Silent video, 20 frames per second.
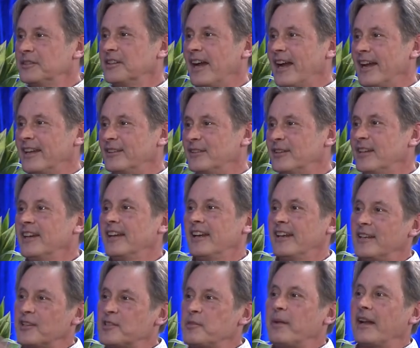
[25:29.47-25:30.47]
And it
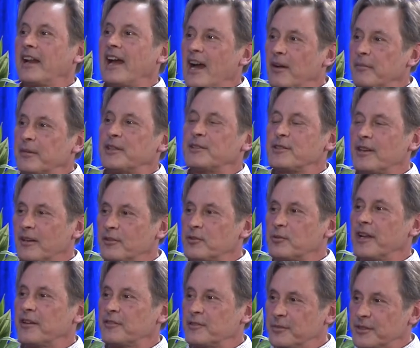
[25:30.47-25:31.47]
doesn't matter how many times
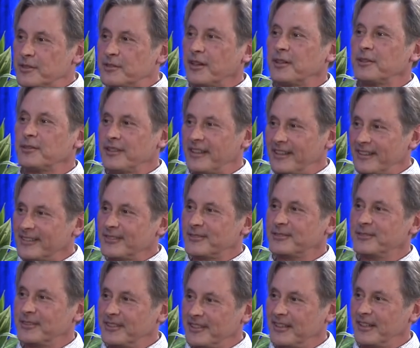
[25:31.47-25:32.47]
we have to be told how
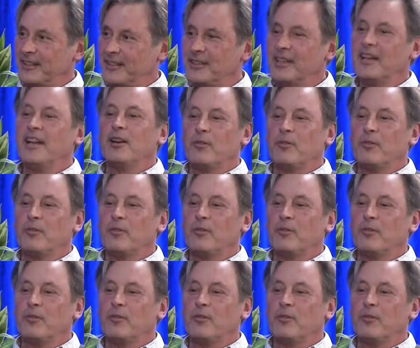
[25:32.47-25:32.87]
little we know,